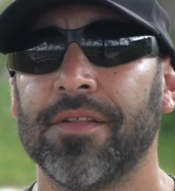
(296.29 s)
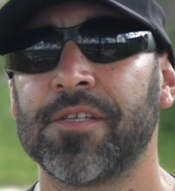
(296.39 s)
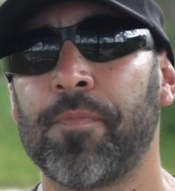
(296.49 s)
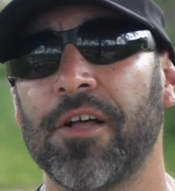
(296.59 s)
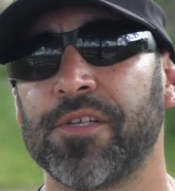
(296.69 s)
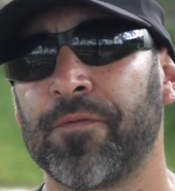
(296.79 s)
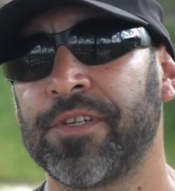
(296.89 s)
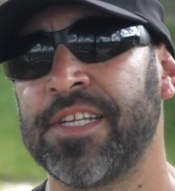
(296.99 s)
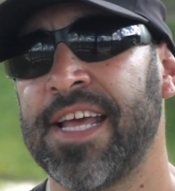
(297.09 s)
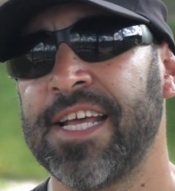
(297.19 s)
The sponsor for
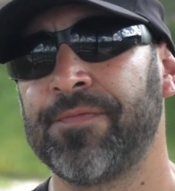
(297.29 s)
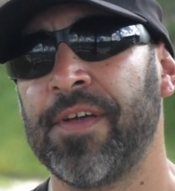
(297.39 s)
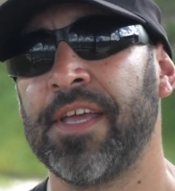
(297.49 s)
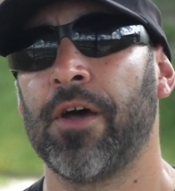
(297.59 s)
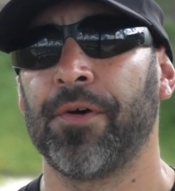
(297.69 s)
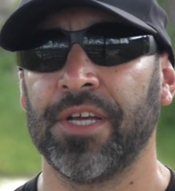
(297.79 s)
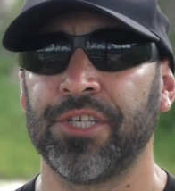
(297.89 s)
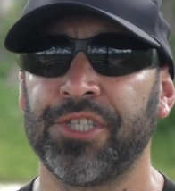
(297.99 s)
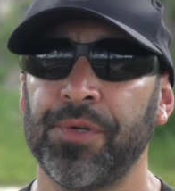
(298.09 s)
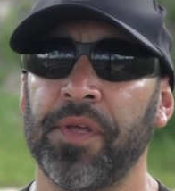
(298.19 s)
today's video is
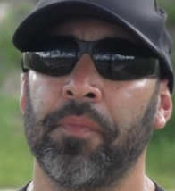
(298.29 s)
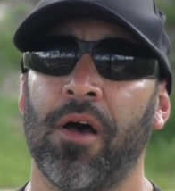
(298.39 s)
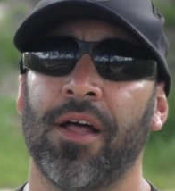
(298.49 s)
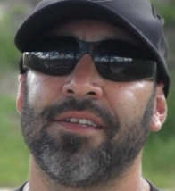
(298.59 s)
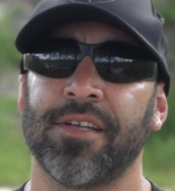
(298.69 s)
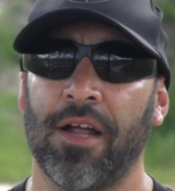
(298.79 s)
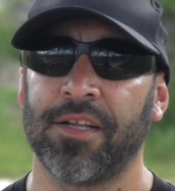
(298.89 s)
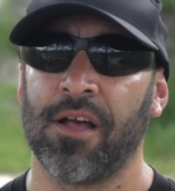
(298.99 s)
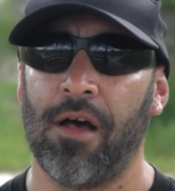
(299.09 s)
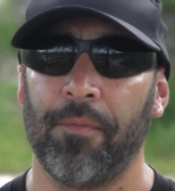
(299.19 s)

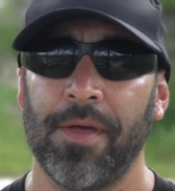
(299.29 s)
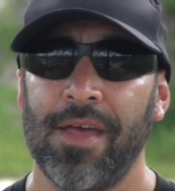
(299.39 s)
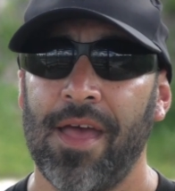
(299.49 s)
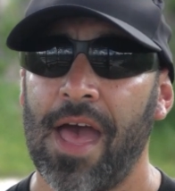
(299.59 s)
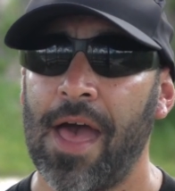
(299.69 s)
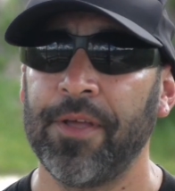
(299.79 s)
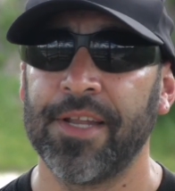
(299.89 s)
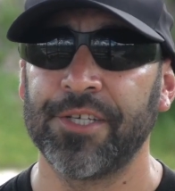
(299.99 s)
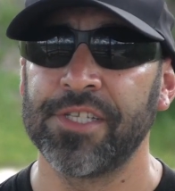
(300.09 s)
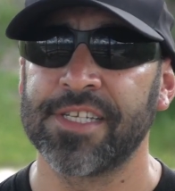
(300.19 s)
ShootingBot.com.
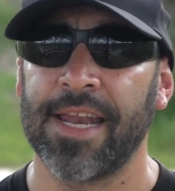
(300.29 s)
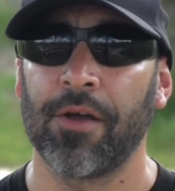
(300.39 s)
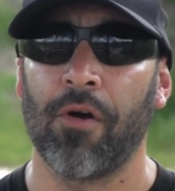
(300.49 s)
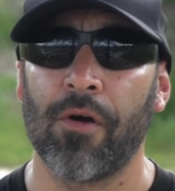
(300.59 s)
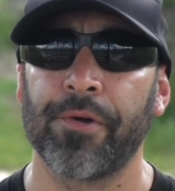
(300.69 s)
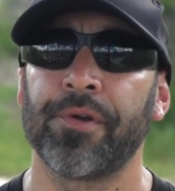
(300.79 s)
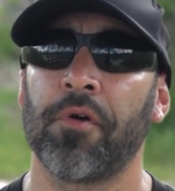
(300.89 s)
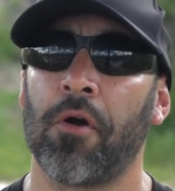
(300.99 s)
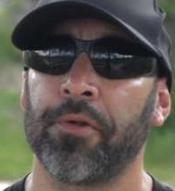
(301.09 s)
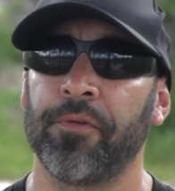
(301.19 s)
Ammunition's getting harder and
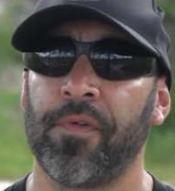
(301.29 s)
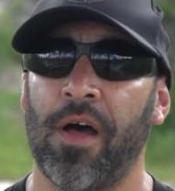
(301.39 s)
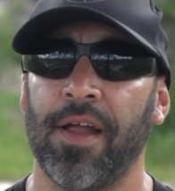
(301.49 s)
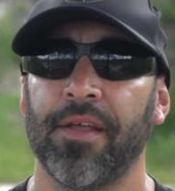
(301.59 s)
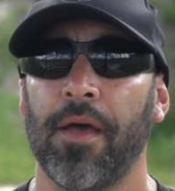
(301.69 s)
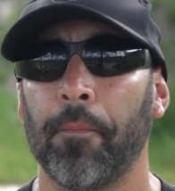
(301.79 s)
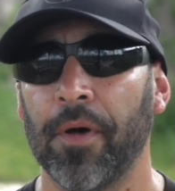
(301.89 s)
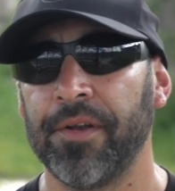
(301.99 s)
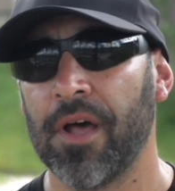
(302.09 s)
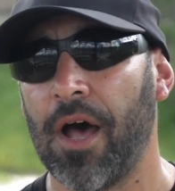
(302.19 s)
harder to find,
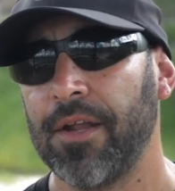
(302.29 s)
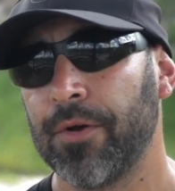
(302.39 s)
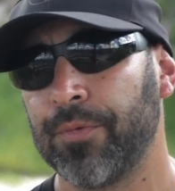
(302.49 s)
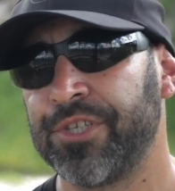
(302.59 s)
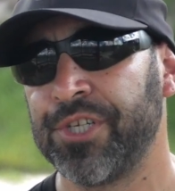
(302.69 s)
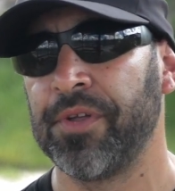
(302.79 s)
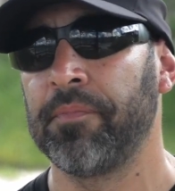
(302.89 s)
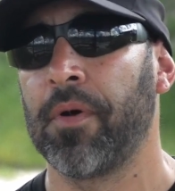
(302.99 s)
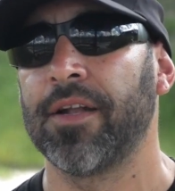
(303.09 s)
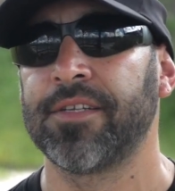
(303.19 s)
but not with
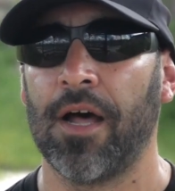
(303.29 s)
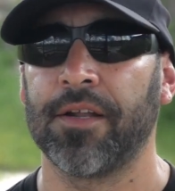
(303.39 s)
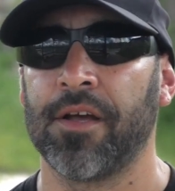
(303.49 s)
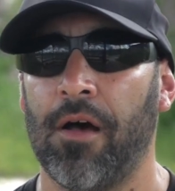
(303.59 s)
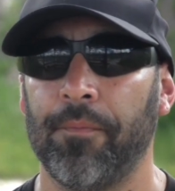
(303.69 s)
ShootingBot.com.